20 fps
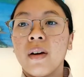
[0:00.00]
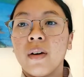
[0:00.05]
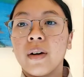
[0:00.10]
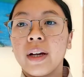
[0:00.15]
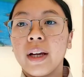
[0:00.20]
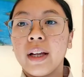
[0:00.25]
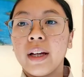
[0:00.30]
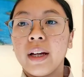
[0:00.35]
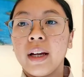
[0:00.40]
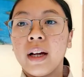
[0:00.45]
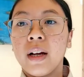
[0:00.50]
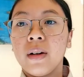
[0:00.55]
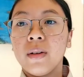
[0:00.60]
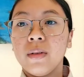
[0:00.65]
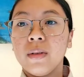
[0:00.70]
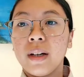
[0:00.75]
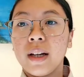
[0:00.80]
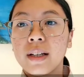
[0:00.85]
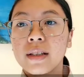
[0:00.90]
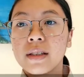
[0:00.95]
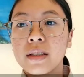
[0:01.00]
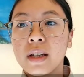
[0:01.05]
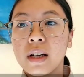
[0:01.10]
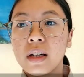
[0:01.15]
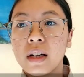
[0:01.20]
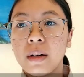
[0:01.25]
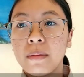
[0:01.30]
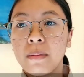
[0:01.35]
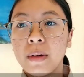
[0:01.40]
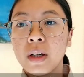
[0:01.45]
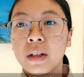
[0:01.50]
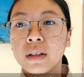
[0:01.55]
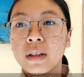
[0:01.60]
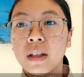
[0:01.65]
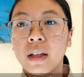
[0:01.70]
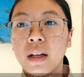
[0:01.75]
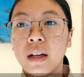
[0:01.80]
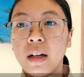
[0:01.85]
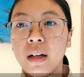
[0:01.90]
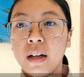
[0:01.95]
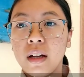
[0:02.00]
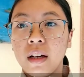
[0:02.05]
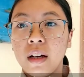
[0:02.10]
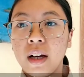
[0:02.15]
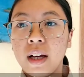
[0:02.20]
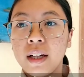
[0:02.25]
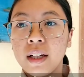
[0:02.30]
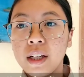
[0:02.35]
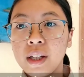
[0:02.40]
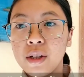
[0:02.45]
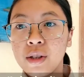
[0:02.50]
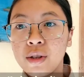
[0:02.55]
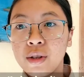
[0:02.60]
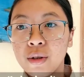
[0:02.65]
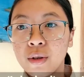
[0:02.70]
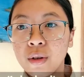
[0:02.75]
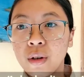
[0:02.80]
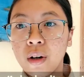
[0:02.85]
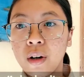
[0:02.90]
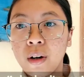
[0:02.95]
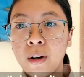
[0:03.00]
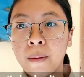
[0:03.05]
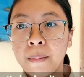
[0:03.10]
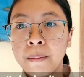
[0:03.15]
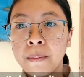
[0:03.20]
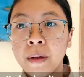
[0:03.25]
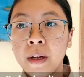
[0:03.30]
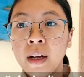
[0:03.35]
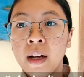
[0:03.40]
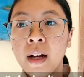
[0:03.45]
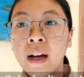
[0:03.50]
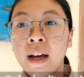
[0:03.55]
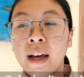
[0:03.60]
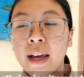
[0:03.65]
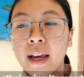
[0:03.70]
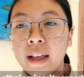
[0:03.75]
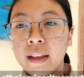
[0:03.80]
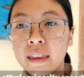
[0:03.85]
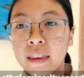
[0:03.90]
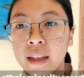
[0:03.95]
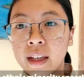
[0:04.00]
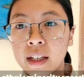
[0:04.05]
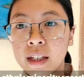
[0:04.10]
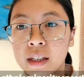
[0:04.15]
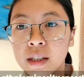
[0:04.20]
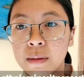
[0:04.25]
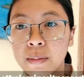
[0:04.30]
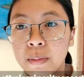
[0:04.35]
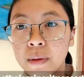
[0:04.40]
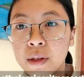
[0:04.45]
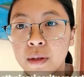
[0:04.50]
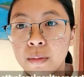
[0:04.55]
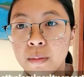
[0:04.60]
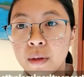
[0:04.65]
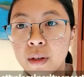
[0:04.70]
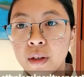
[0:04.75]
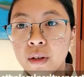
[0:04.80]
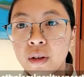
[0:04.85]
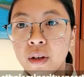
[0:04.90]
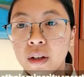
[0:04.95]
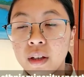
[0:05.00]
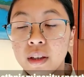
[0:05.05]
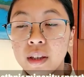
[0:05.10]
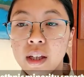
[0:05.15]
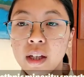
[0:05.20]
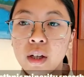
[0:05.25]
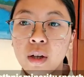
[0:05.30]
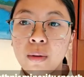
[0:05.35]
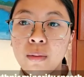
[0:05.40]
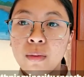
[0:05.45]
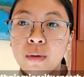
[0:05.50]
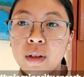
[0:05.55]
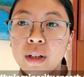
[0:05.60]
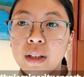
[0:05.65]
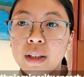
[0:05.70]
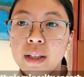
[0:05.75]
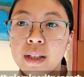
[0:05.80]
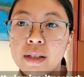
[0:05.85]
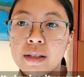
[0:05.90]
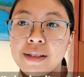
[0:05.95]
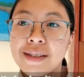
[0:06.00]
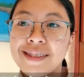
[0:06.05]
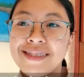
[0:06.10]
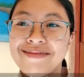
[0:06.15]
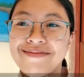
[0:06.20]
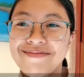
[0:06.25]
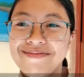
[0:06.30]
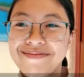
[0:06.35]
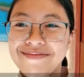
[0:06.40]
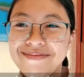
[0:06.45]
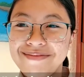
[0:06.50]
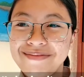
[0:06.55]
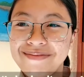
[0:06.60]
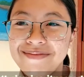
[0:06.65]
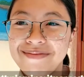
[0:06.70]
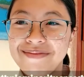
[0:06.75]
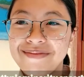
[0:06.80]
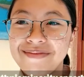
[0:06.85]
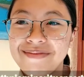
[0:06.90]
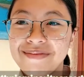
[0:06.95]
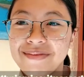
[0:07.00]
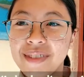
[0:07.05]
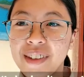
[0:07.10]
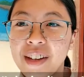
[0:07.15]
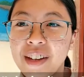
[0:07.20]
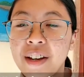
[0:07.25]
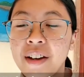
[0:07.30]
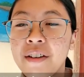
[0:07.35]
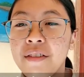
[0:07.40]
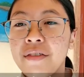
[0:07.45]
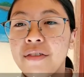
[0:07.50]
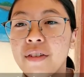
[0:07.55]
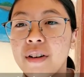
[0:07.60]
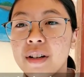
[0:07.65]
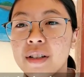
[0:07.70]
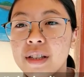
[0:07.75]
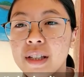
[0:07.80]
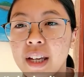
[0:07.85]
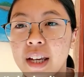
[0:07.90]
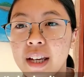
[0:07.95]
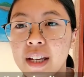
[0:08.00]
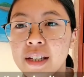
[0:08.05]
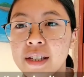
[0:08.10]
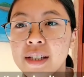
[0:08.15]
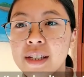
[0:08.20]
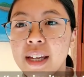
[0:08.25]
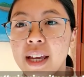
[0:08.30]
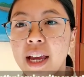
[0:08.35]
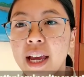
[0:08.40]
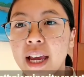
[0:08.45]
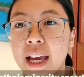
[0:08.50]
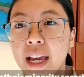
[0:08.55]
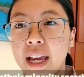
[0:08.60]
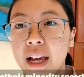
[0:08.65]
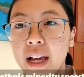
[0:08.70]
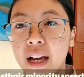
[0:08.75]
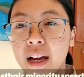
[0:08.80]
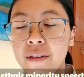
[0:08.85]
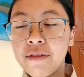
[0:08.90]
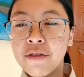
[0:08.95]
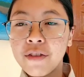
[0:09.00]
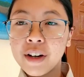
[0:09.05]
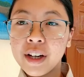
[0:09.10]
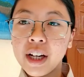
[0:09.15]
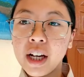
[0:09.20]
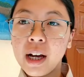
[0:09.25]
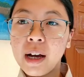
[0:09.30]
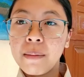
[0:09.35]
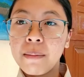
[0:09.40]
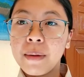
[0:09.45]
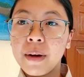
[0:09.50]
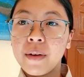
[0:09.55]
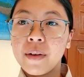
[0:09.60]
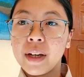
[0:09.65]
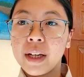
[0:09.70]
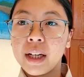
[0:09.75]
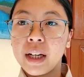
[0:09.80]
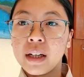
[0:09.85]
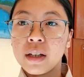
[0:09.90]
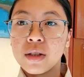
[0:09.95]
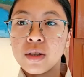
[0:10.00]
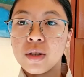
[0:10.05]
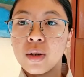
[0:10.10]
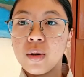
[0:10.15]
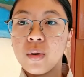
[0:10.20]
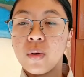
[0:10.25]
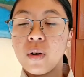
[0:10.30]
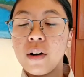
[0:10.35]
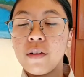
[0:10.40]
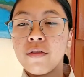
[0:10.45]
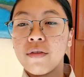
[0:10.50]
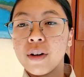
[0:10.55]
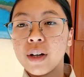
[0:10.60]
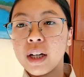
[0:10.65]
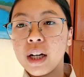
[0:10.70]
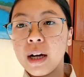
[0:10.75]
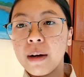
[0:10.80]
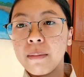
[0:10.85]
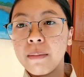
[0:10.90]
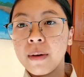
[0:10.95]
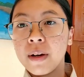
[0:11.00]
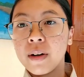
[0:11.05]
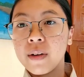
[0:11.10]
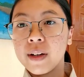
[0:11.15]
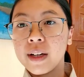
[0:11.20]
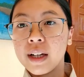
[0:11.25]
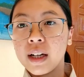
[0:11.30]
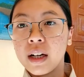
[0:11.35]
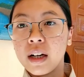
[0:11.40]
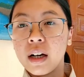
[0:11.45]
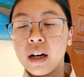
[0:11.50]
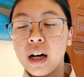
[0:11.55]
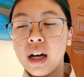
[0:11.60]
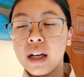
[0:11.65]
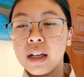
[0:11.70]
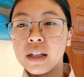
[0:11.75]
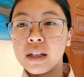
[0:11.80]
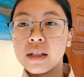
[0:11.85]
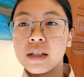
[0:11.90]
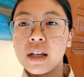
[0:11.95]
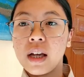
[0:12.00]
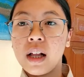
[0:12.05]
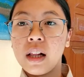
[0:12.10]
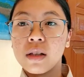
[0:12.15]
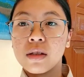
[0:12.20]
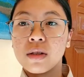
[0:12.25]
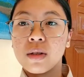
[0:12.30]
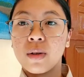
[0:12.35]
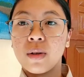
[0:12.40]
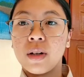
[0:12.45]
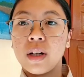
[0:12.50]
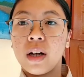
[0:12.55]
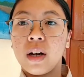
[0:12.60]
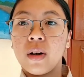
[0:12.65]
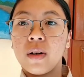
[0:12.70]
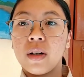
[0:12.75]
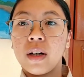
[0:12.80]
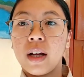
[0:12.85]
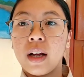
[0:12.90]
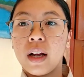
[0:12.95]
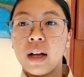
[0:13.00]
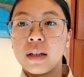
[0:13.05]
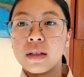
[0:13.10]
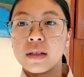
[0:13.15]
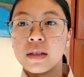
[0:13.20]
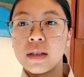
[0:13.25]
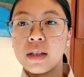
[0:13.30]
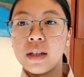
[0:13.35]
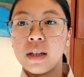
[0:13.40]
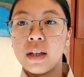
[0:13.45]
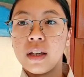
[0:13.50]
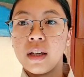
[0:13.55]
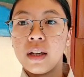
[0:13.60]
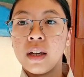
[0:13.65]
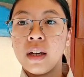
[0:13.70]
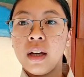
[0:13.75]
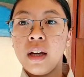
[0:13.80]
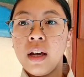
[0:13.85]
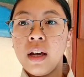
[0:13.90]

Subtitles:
okay, now let's talk about an issue of ethnic speech minority communities. First is Africa America. So Africa America is also known as the